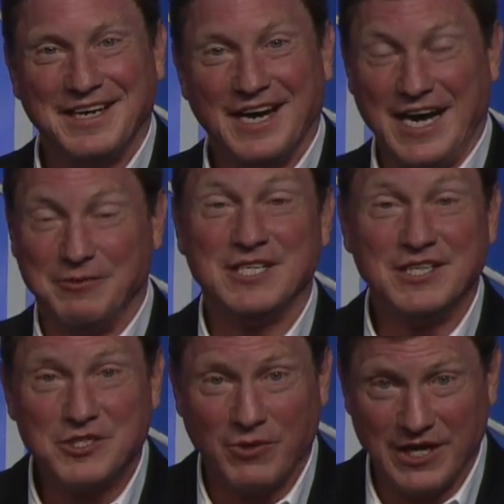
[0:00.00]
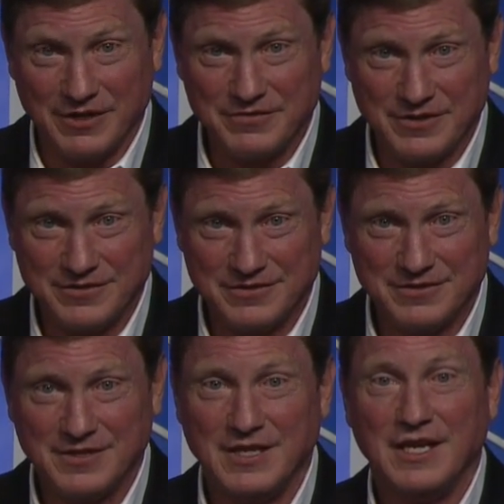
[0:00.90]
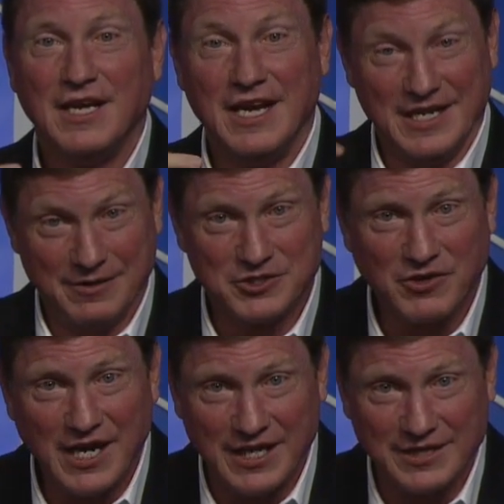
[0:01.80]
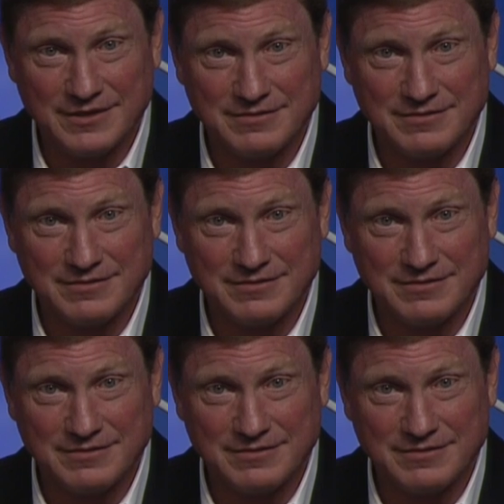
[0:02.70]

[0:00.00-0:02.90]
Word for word: I was in the 12, and I was right.